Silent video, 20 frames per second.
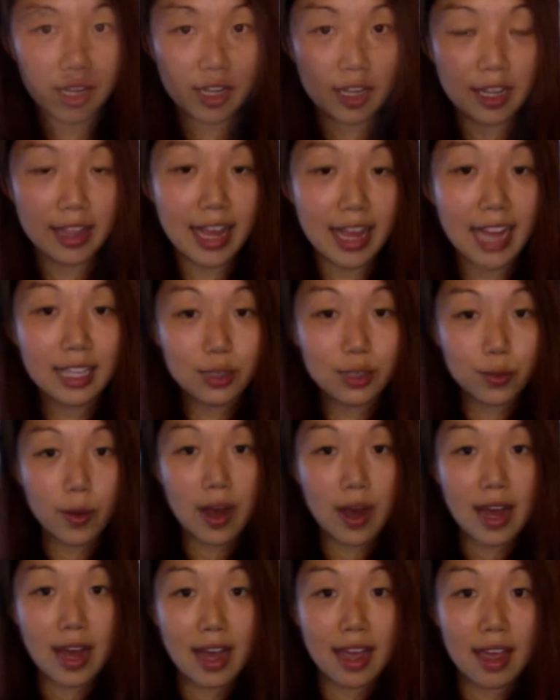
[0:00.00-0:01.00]
That's
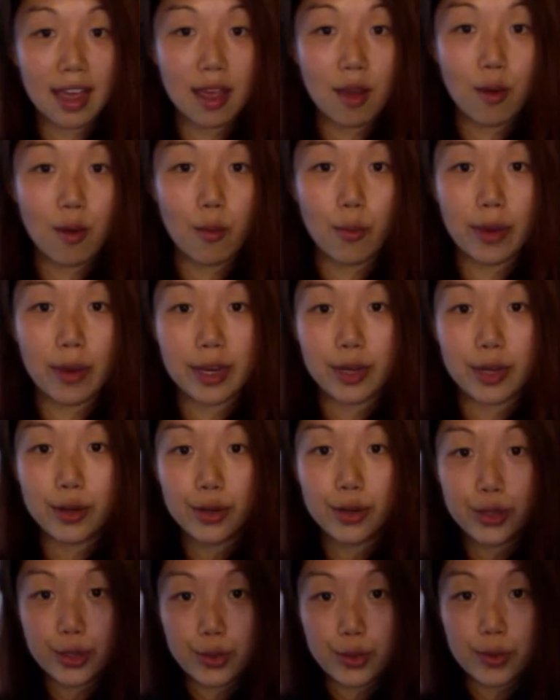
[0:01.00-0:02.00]
why when you
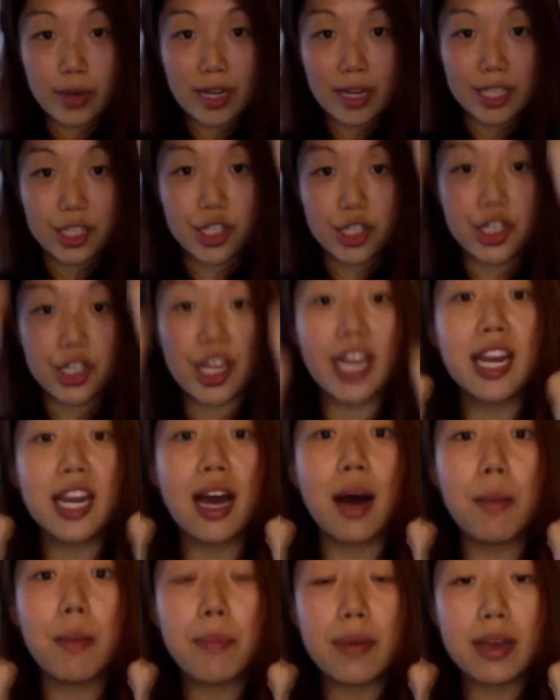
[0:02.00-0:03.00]
do a
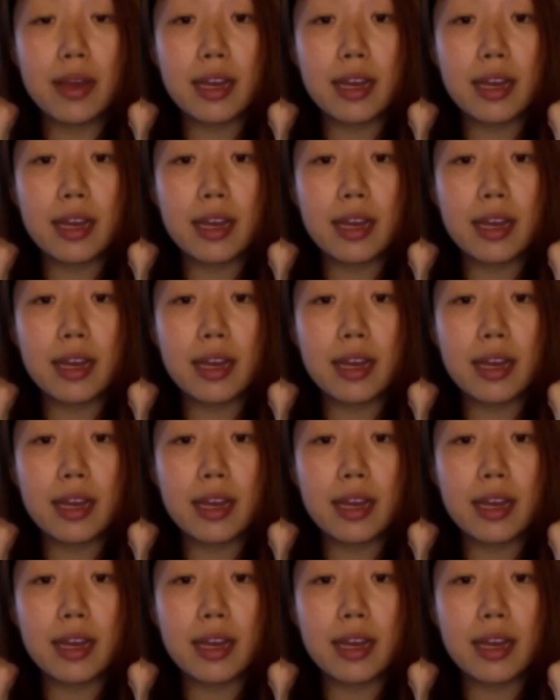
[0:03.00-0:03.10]
chin-up,